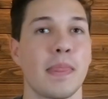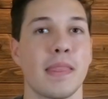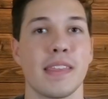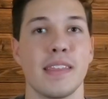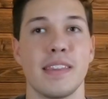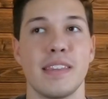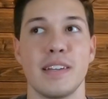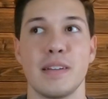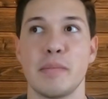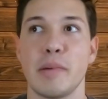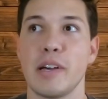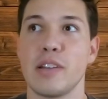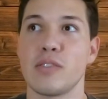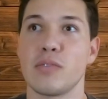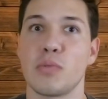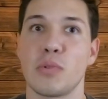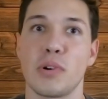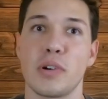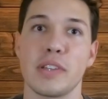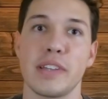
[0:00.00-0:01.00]
the amount
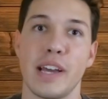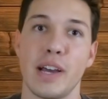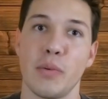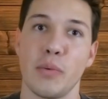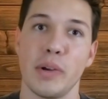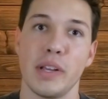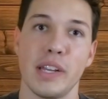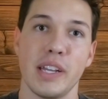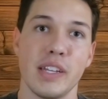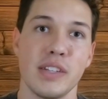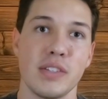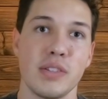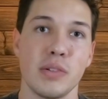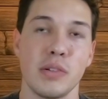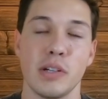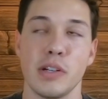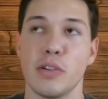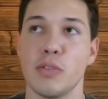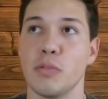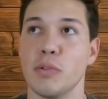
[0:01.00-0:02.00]
of work that went into
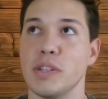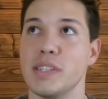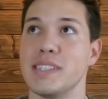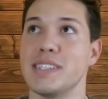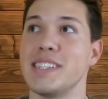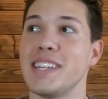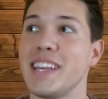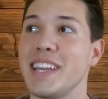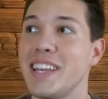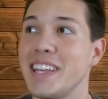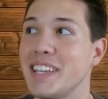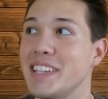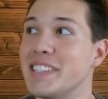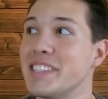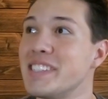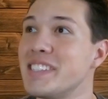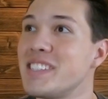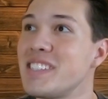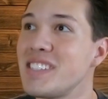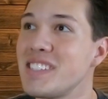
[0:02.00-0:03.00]
it was
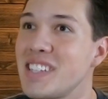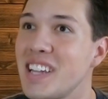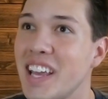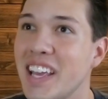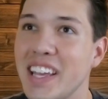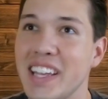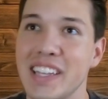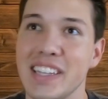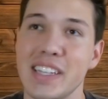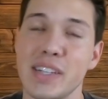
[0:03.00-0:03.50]
insane.